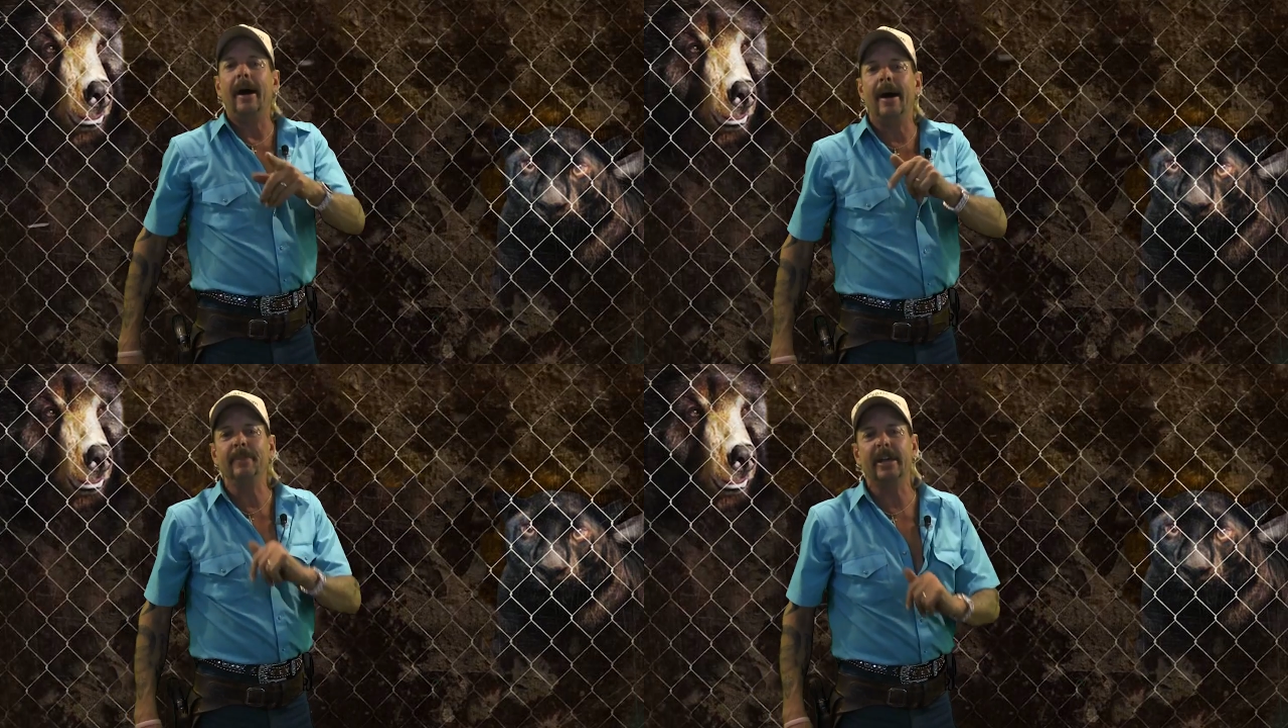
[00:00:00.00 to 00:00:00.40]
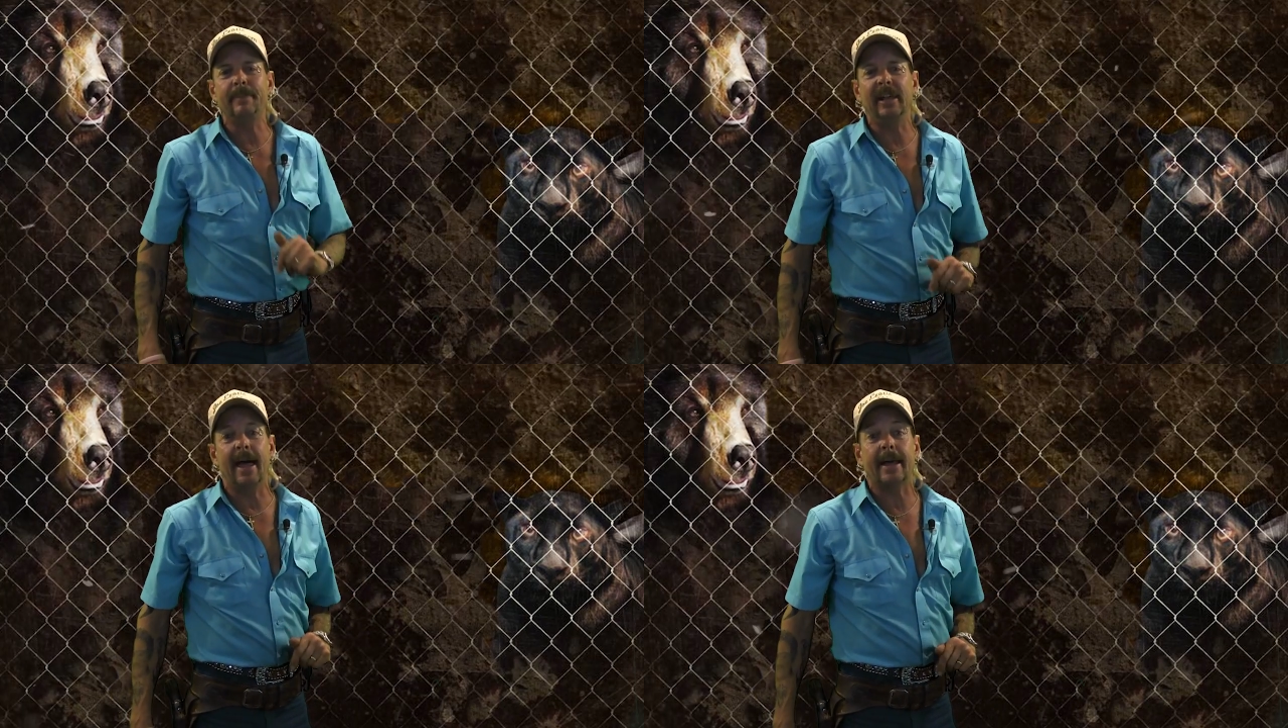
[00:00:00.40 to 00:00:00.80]
I'm going
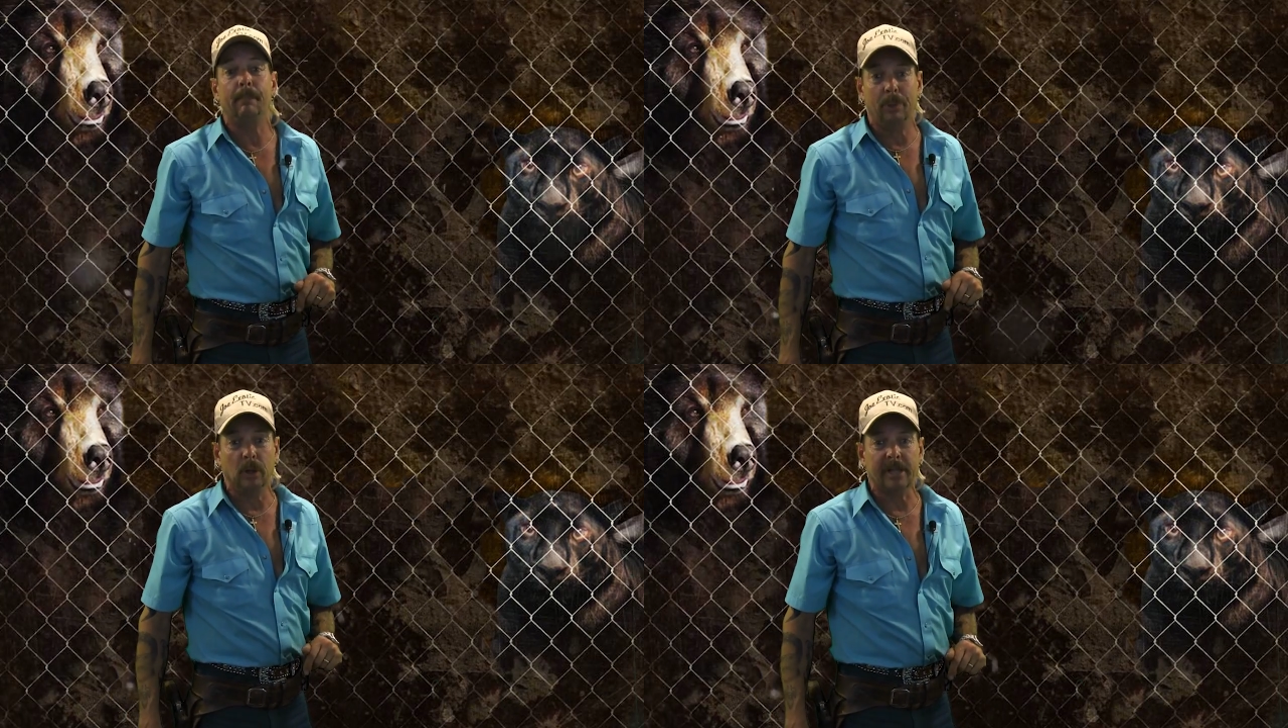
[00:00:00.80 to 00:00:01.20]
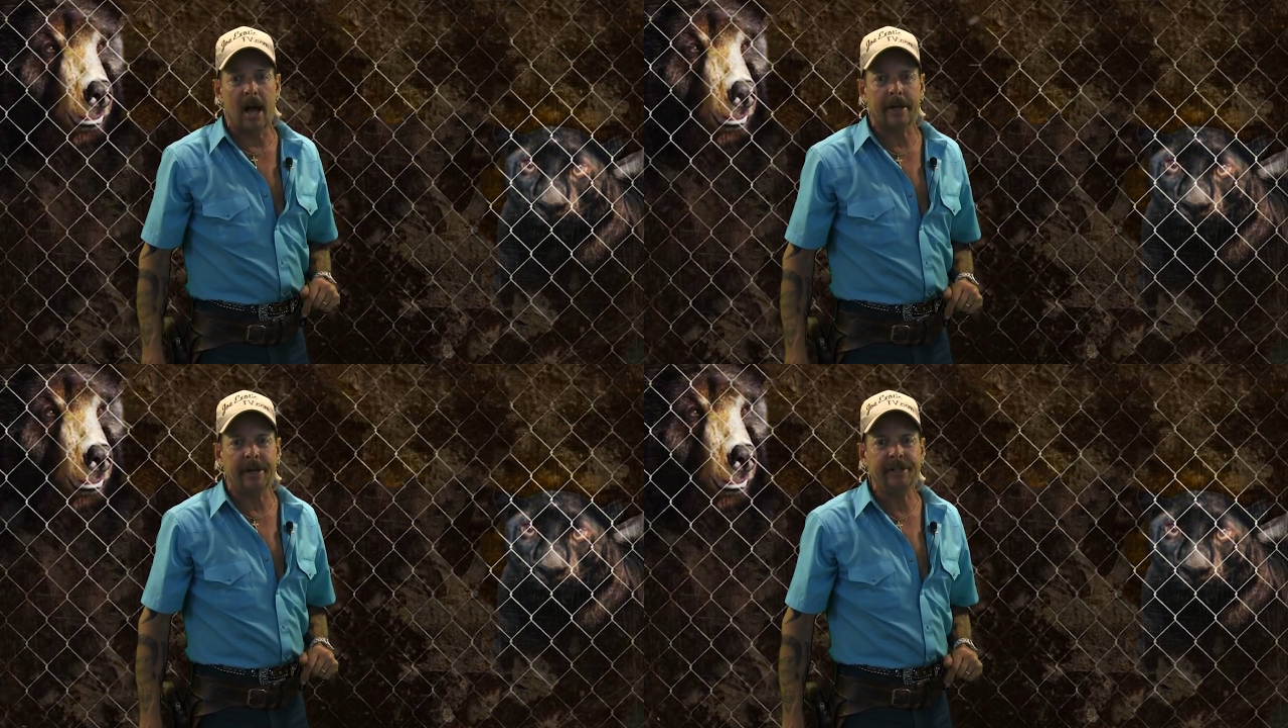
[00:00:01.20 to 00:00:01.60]
to be like a
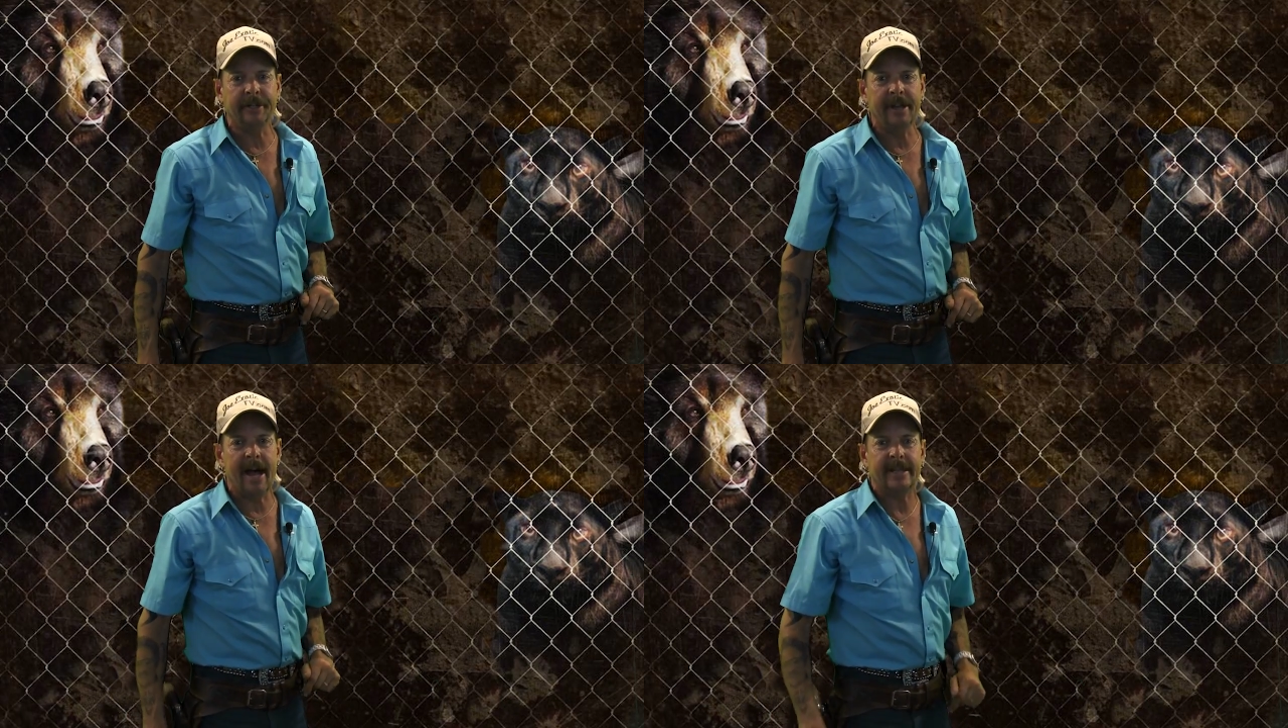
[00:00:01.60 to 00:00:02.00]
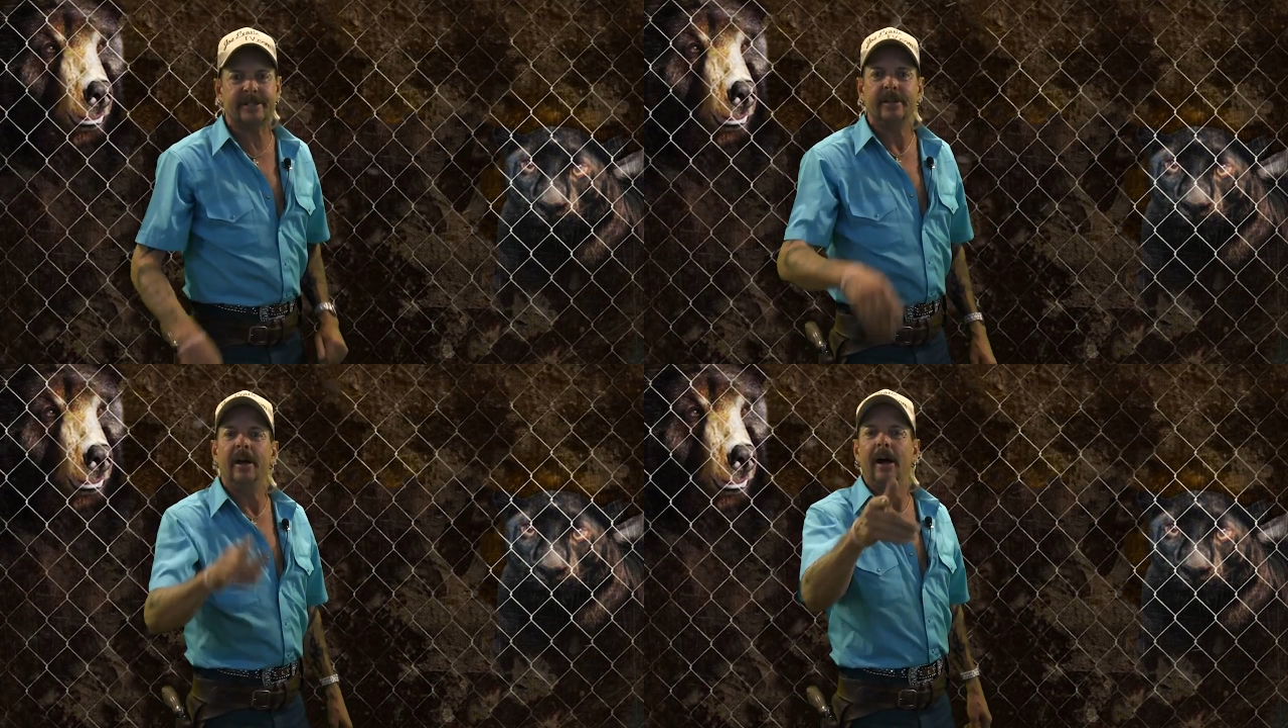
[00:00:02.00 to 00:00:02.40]
bulldog on your nuts.